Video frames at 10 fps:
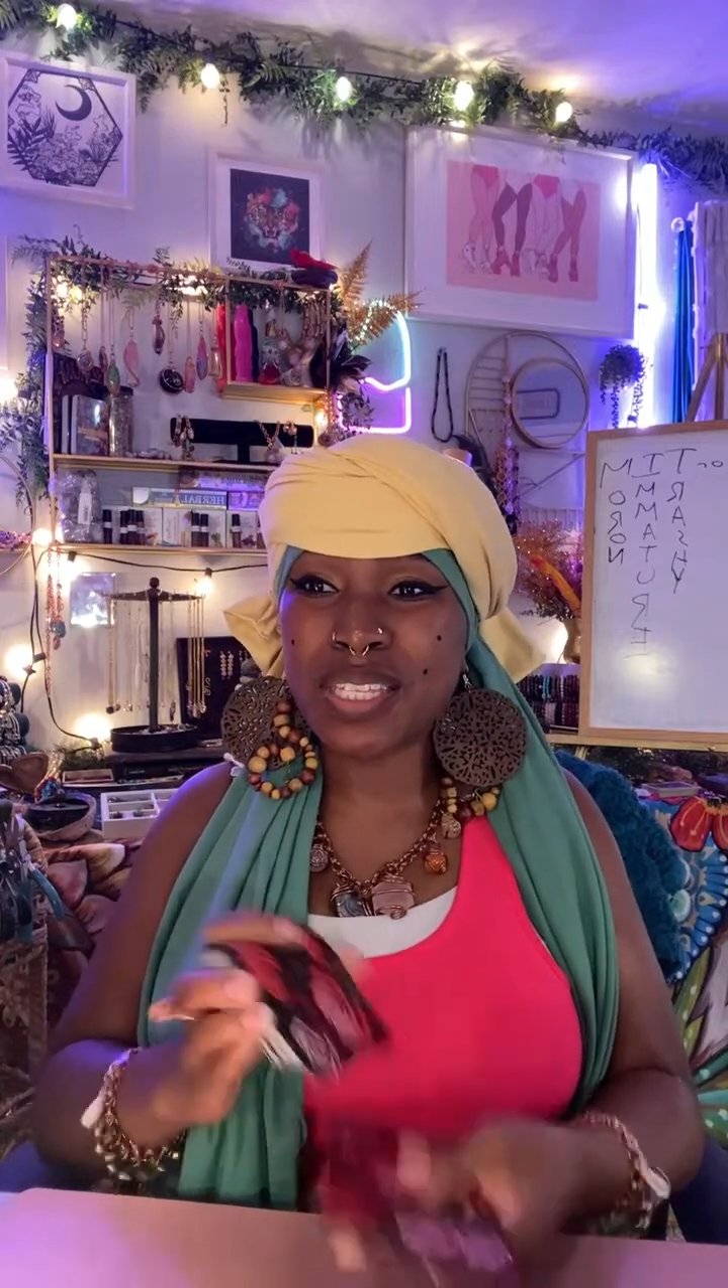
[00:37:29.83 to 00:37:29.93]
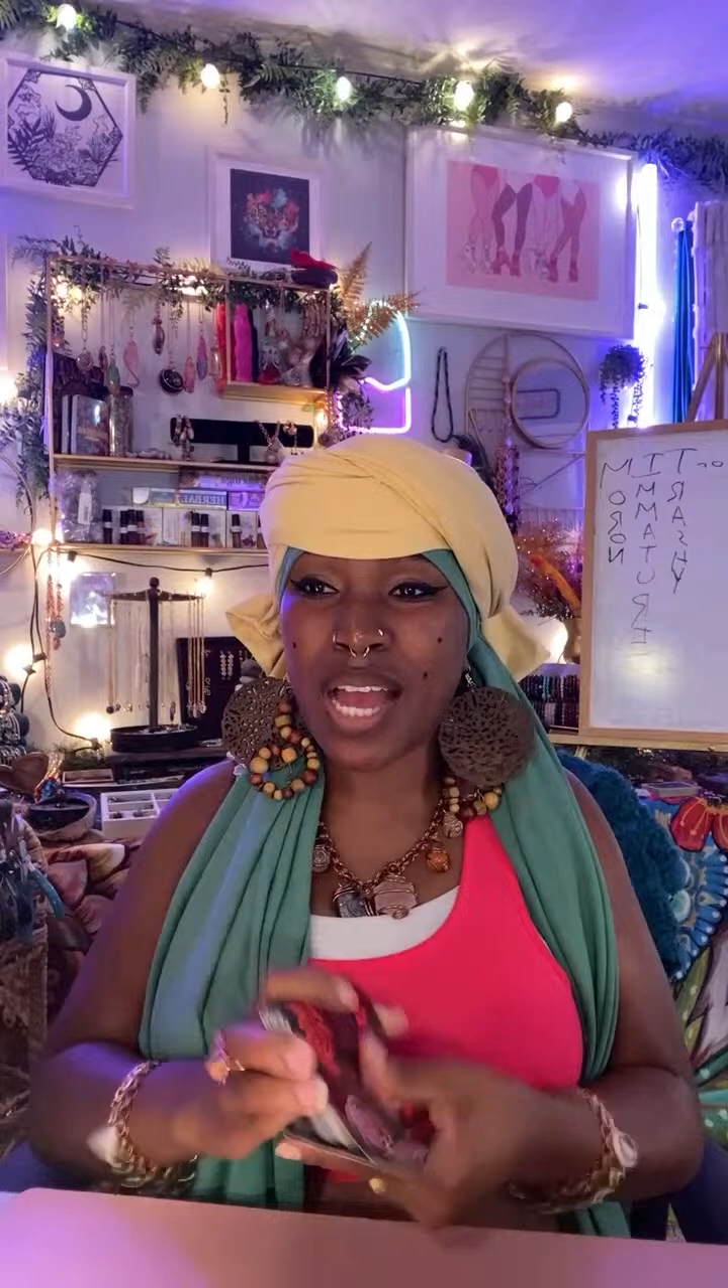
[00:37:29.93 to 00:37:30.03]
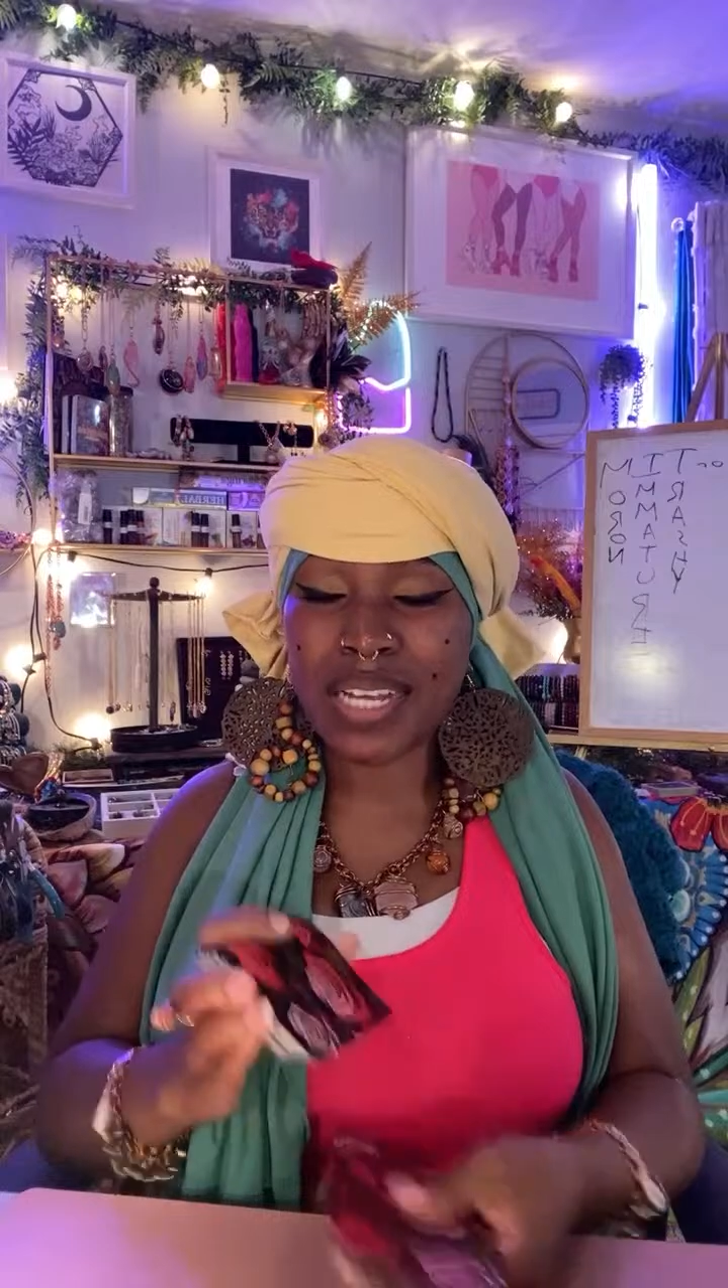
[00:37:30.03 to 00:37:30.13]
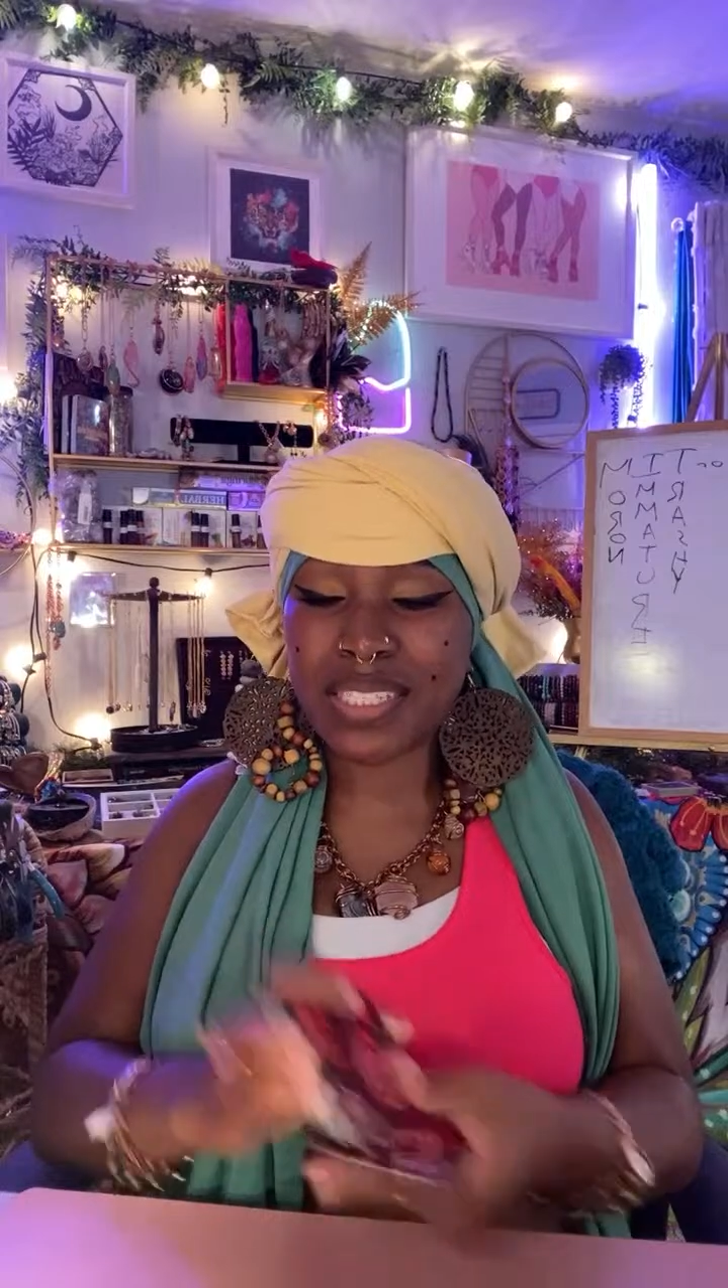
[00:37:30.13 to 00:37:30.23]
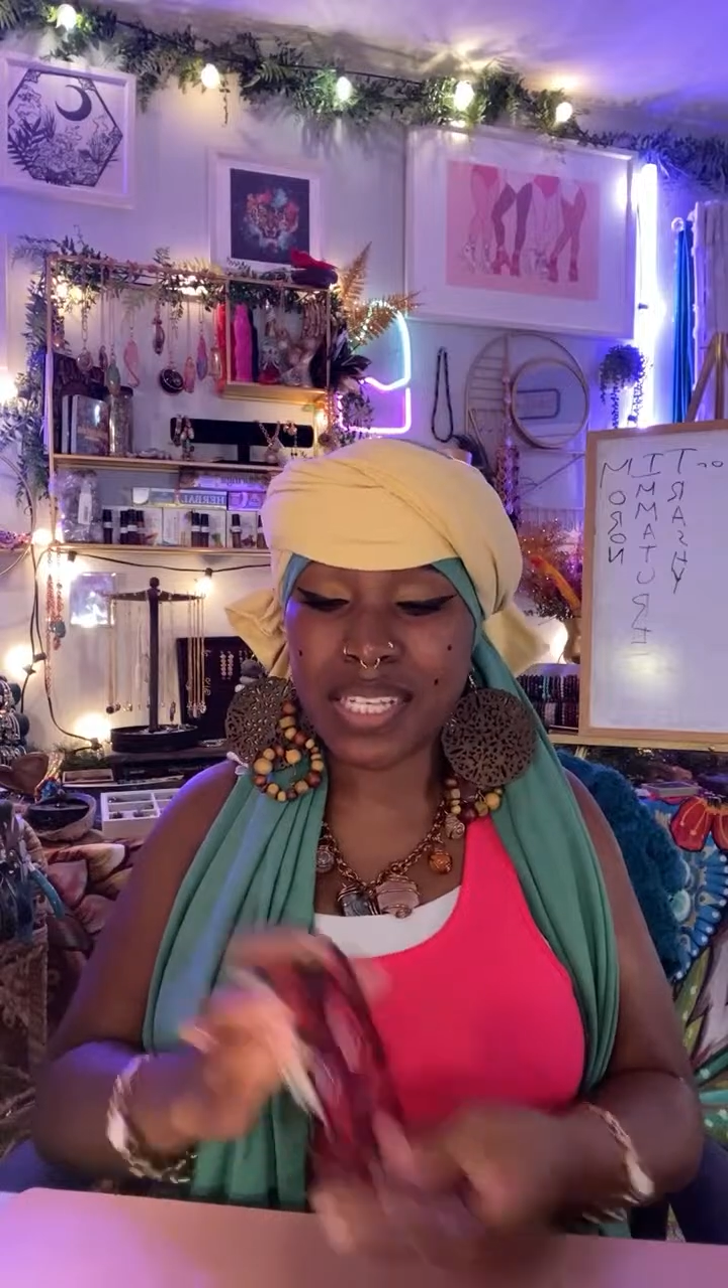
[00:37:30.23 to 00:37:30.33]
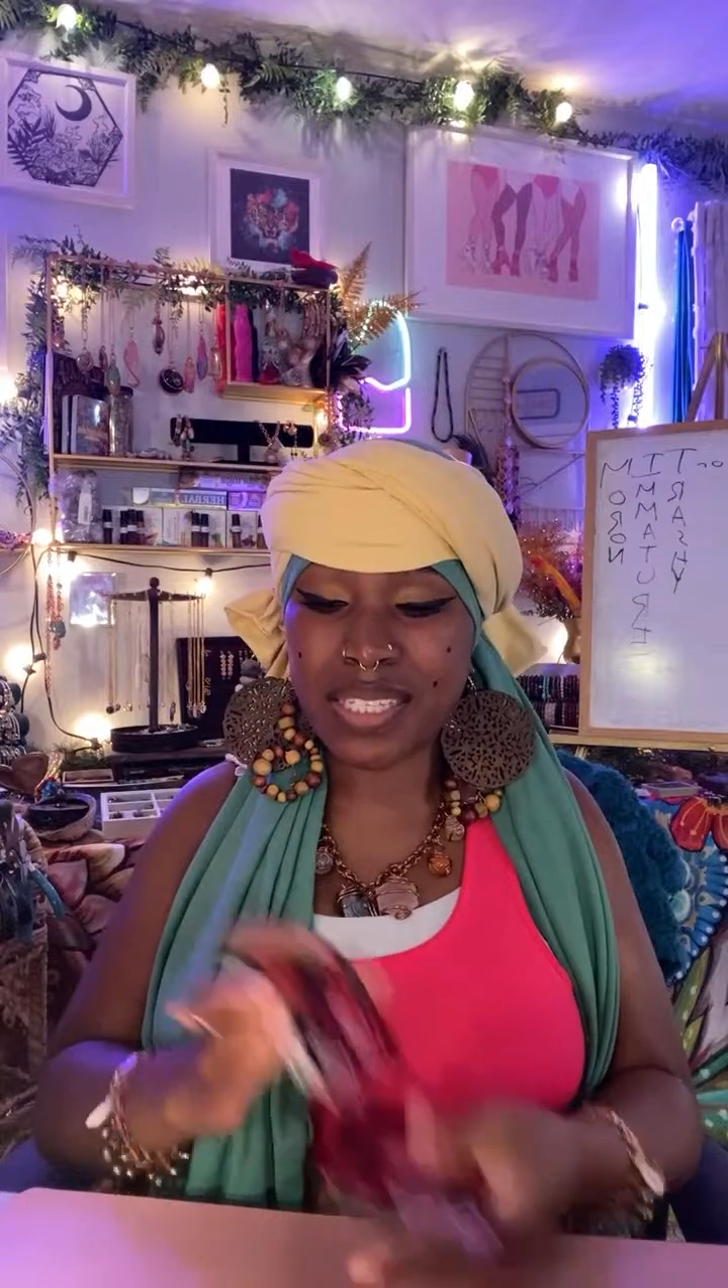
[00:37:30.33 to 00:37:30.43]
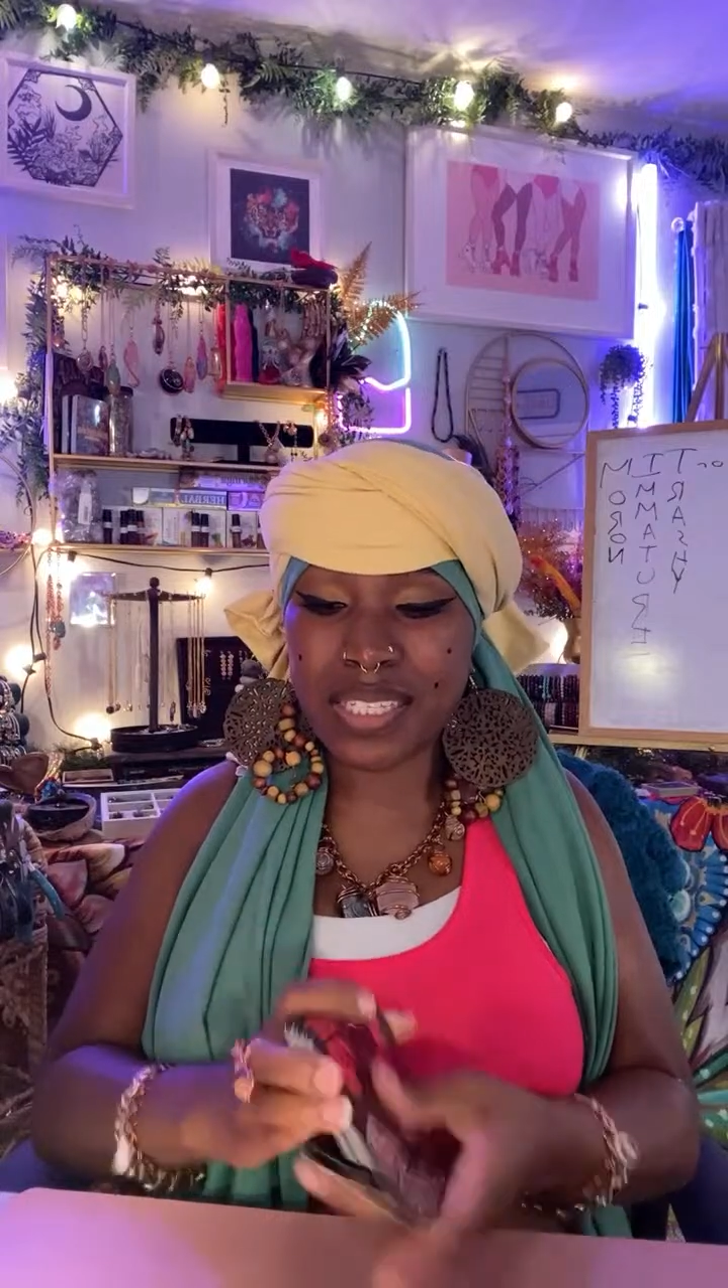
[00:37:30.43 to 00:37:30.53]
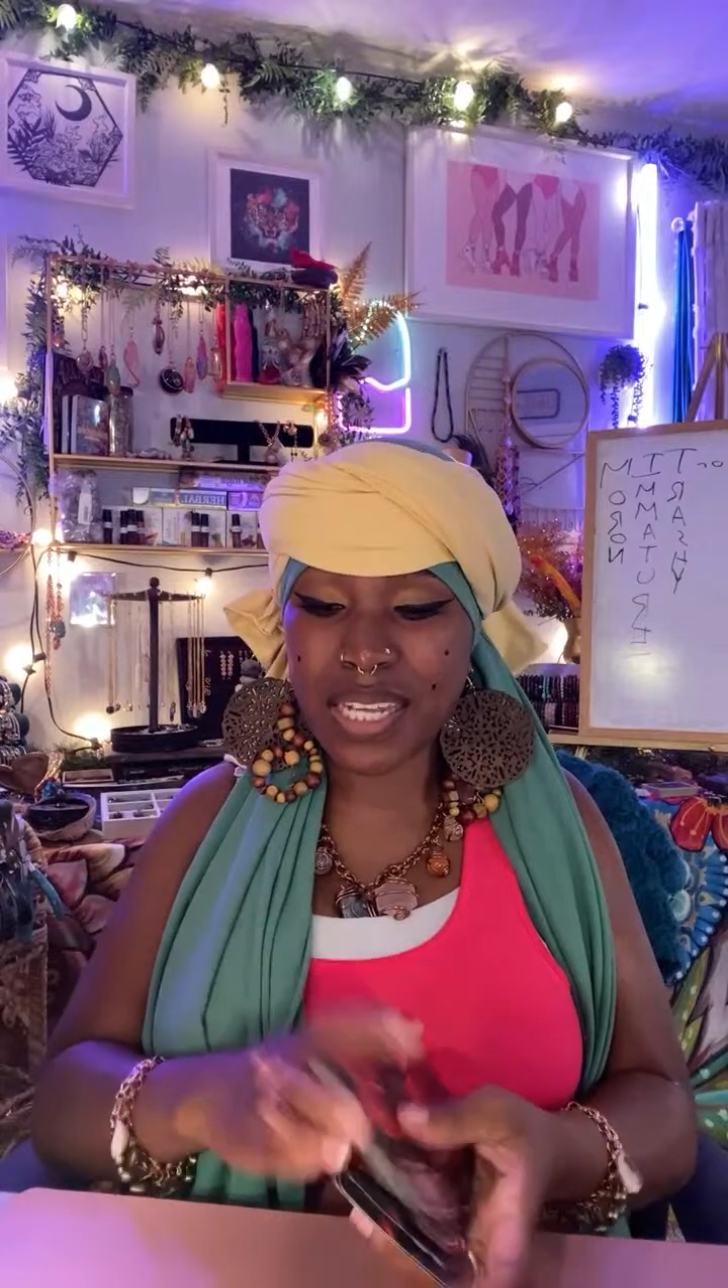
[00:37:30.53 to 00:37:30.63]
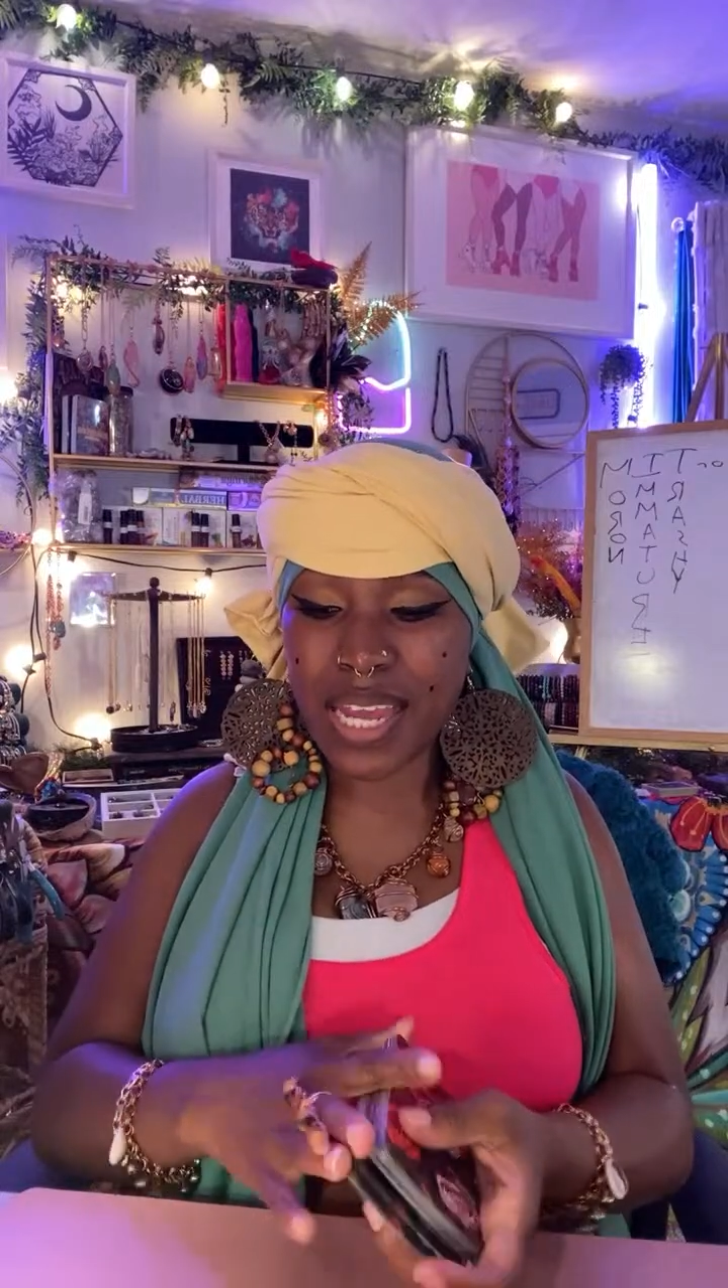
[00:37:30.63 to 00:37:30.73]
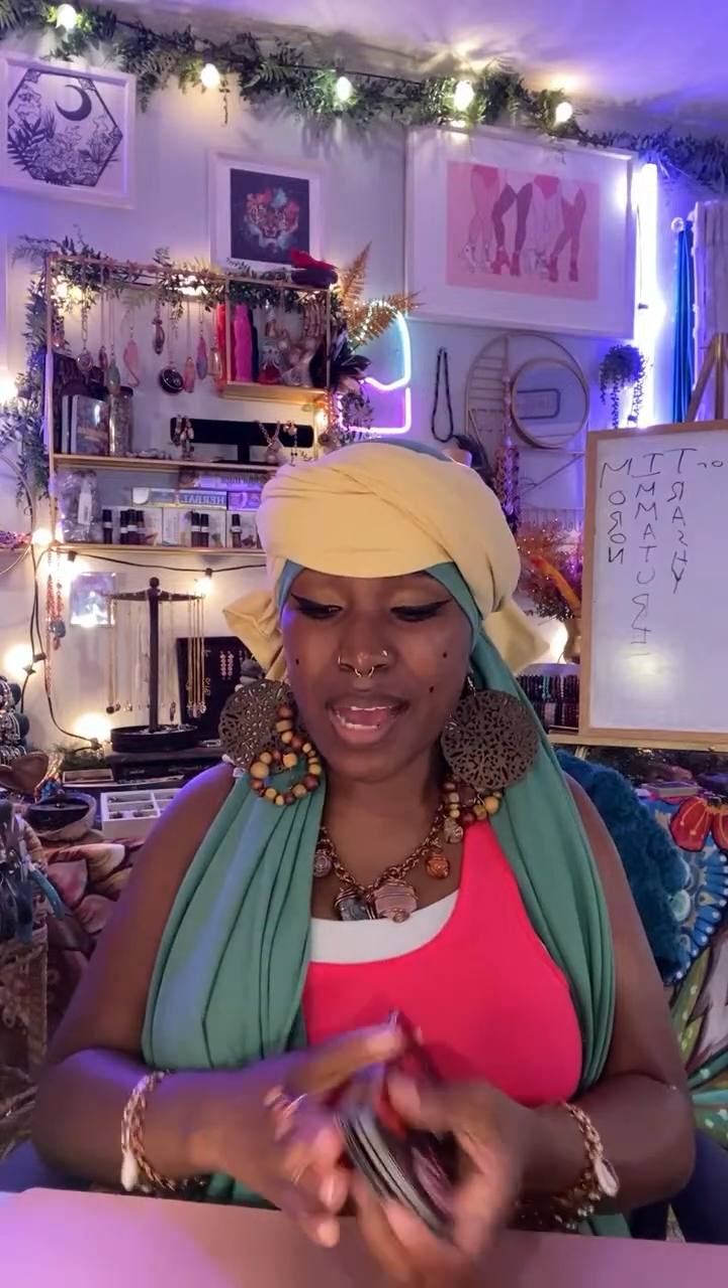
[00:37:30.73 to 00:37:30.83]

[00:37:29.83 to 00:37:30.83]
toxicity,